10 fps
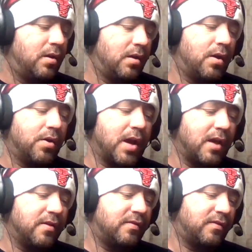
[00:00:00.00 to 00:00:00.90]

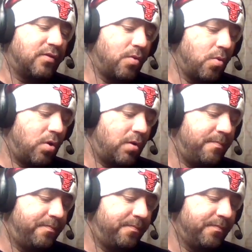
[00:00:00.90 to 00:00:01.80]
Okay, this is cool.
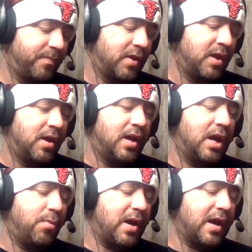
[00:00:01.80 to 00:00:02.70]

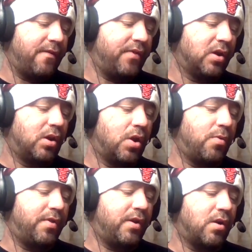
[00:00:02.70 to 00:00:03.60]
Here we have the
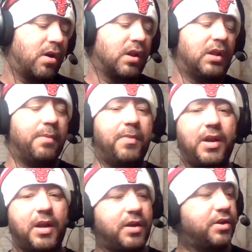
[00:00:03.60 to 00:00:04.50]
glow-in-the-dark
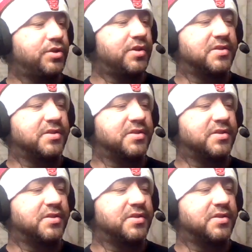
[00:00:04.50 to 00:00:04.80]
limited edition